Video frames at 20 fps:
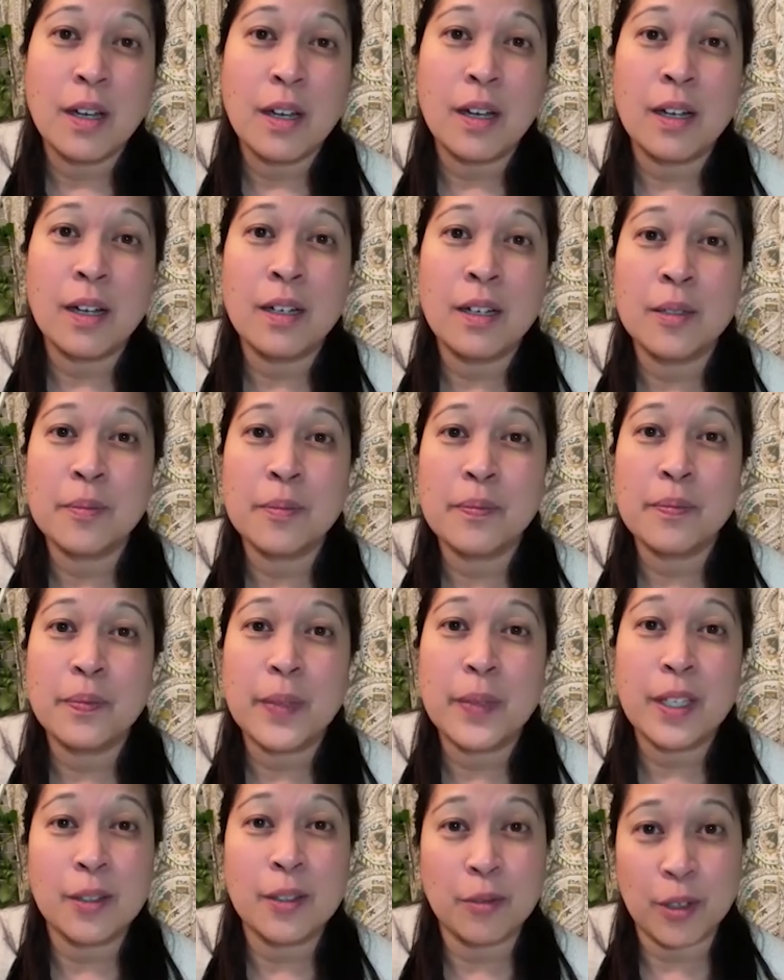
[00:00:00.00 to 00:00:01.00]
in
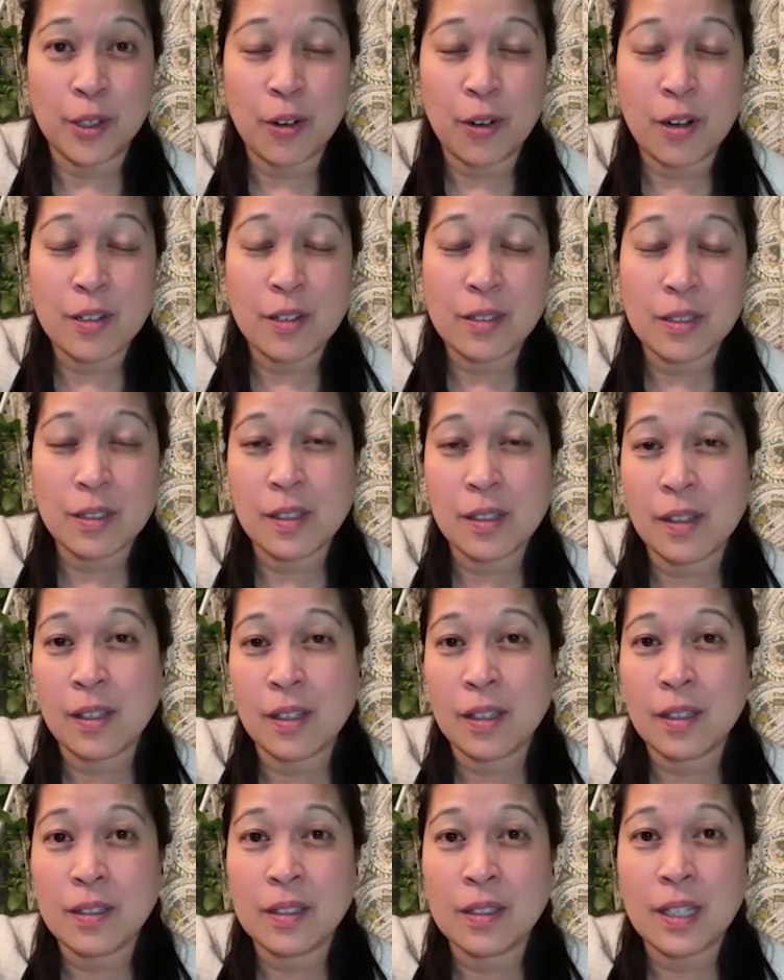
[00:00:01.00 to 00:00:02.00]
regards to
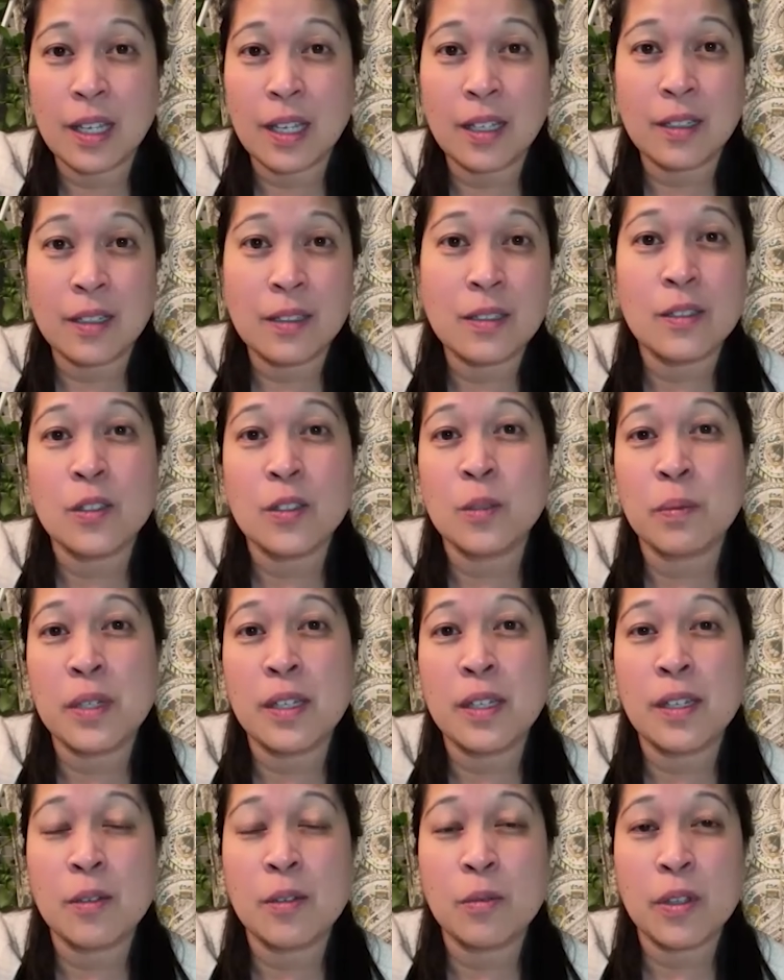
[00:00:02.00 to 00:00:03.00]
this, and just
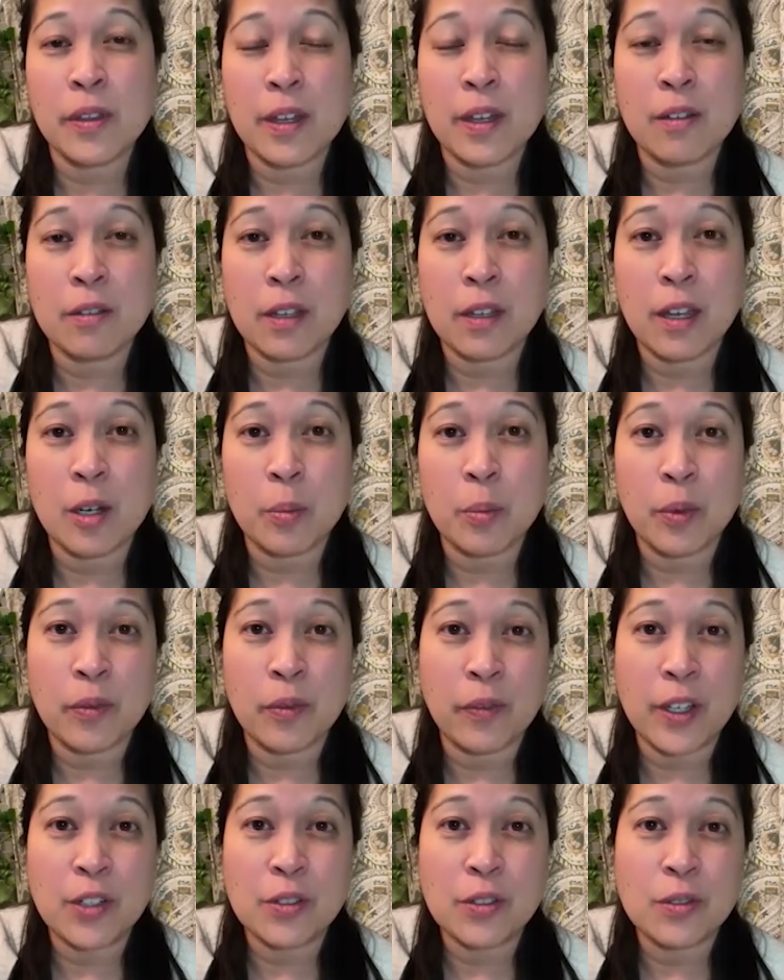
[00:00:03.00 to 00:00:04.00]
speaking with healthcare
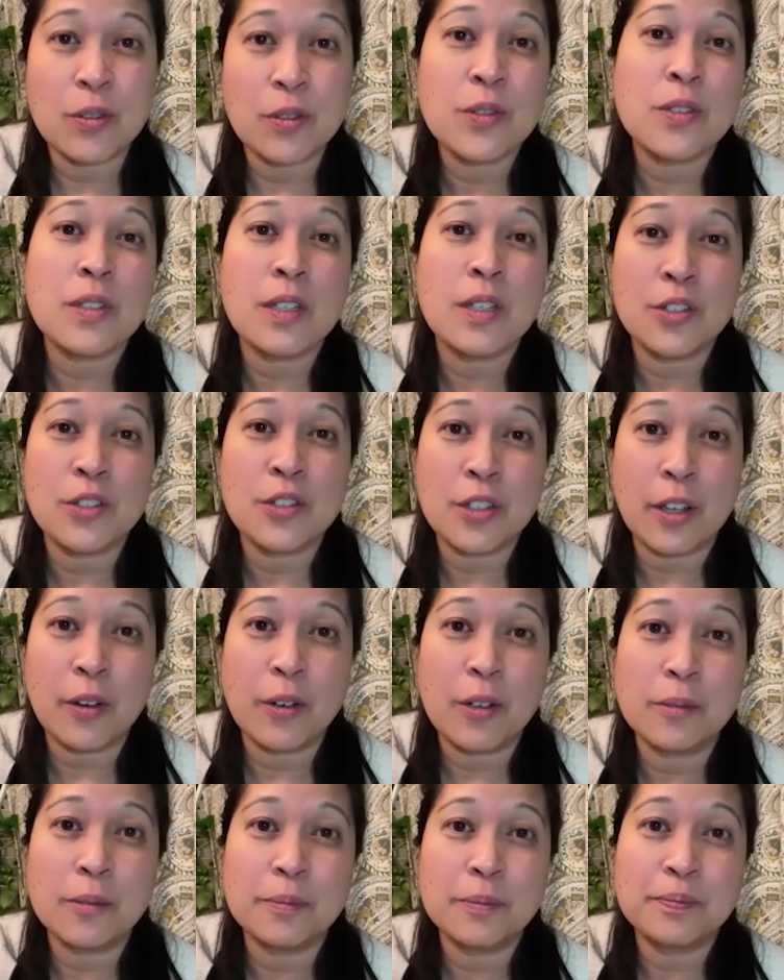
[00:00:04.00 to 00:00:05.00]
professionals in
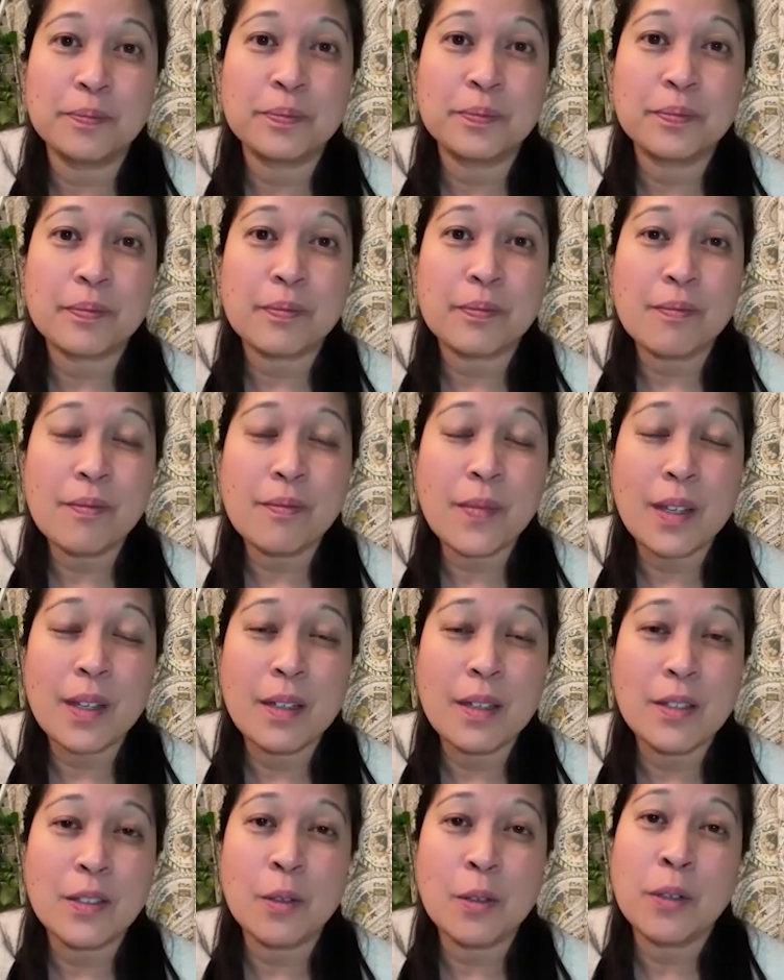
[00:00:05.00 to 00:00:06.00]
general.
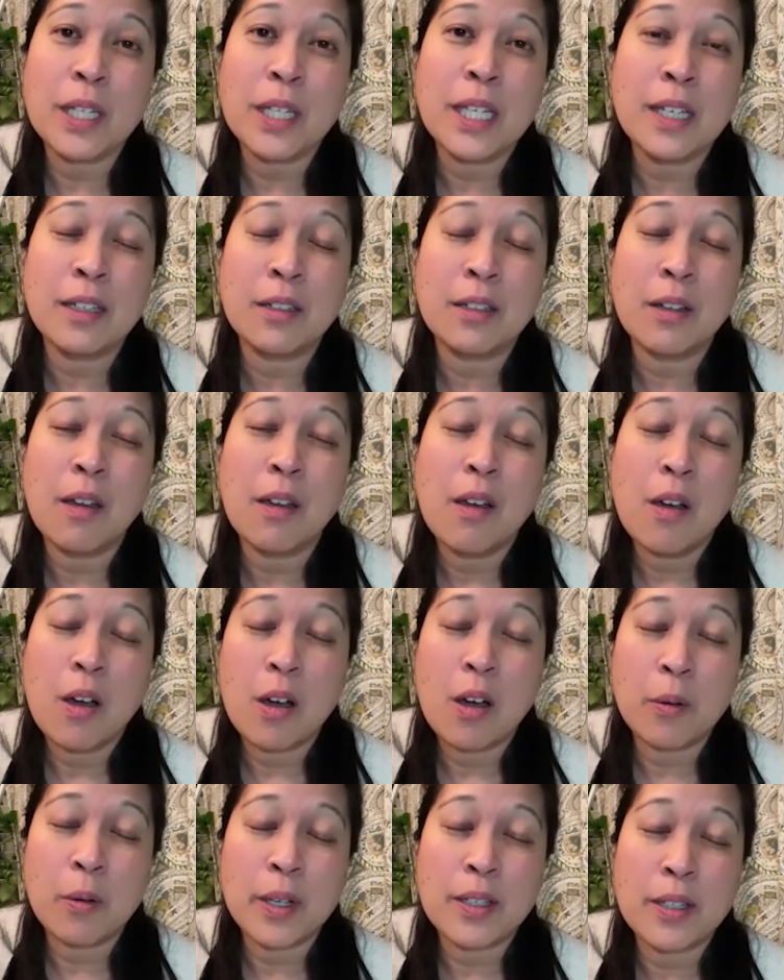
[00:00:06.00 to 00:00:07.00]
So again,
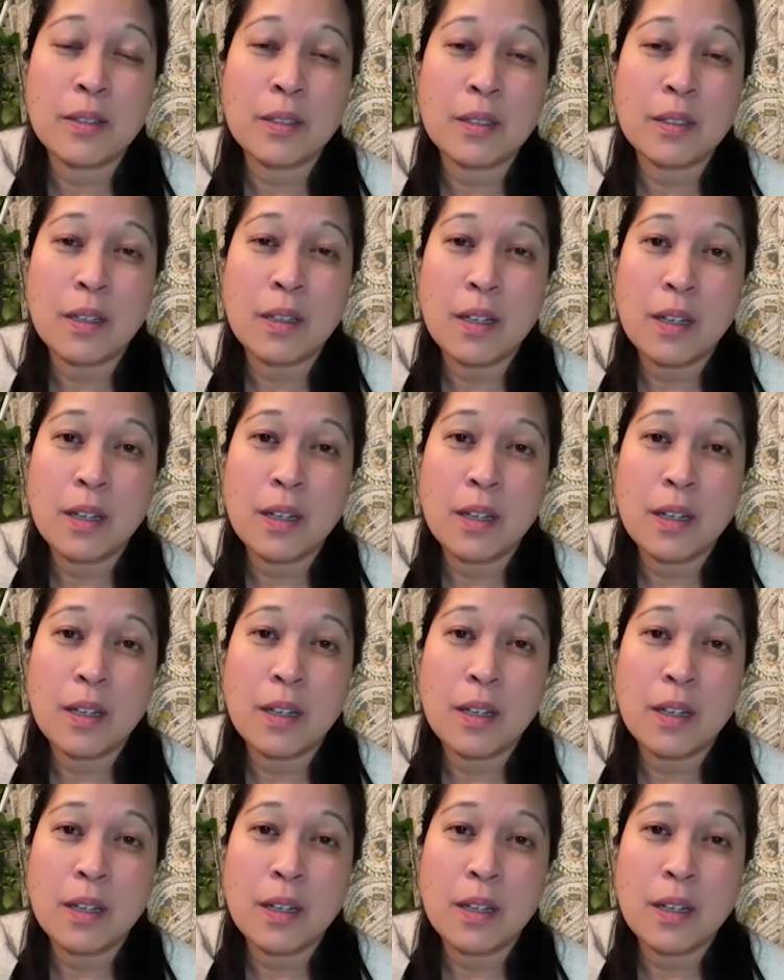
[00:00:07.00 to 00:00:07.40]
always